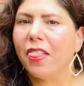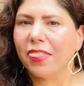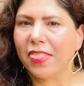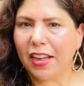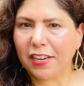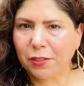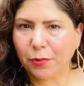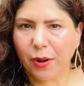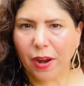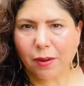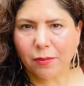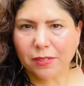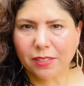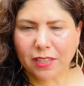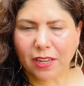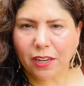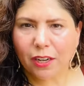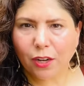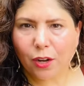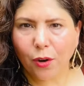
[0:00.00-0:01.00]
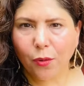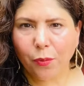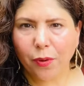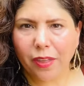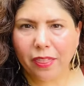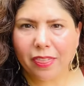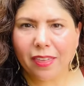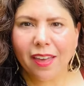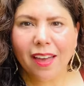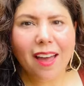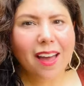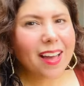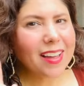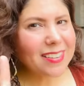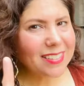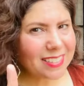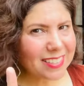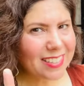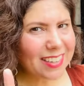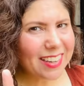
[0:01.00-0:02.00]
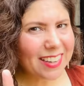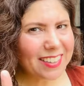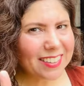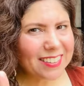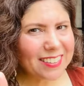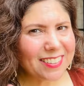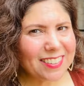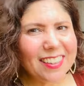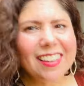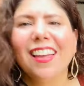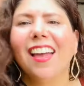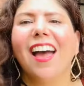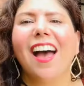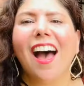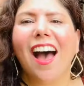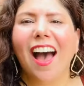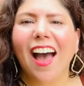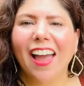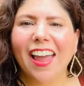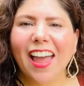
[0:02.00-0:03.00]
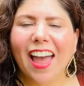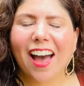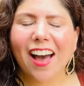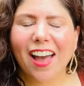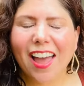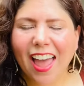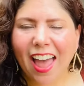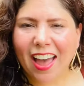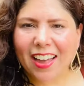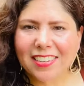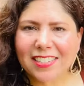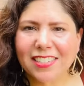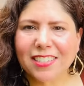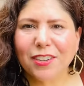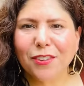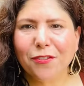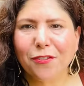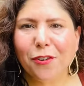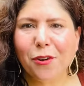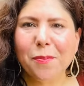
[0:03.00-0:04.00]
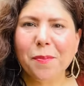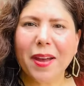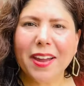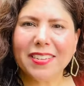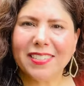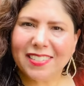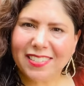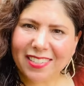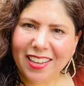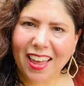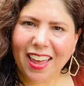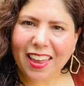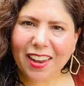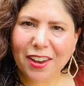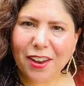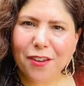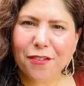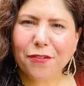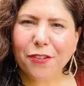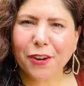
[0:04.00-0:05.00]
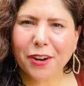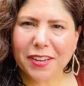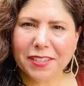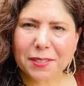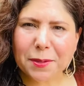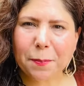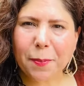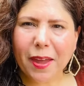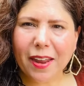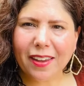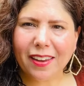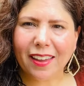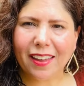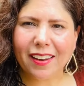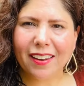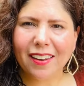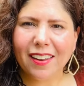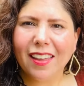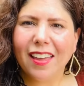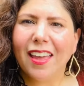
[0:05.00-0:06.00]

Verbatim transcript: that's what I was gonna go with until I asked for my son for his opinion.